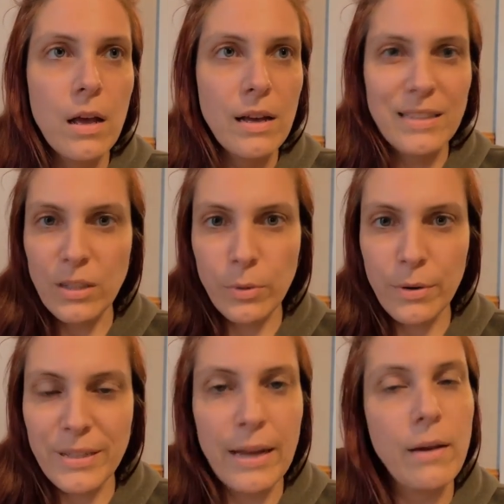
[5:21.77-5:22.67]
Because that's what I
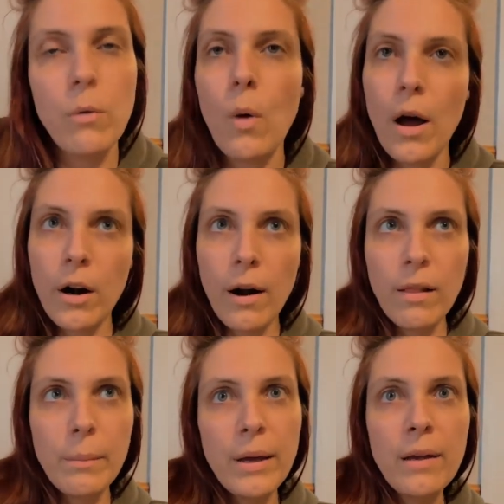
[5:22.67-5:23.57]
always say, water
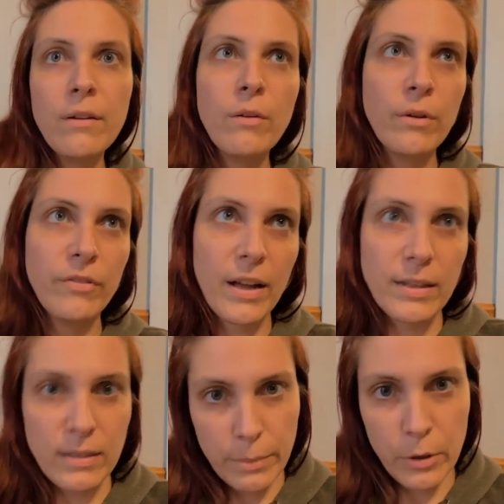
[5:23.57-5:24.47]
element
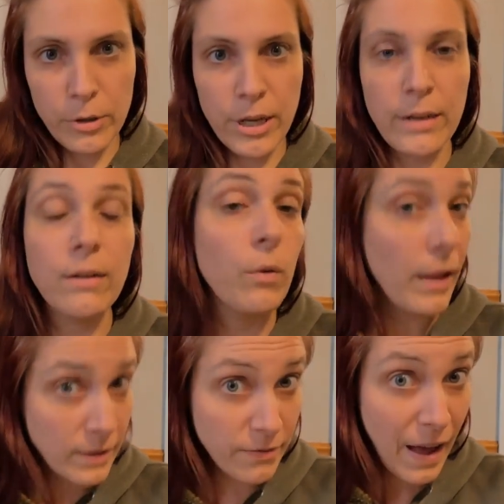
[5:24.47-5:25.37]
reflects emotion. Well,
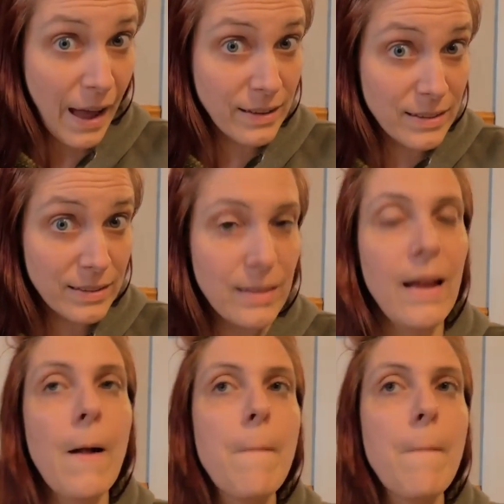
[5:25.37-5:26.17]
that's facts.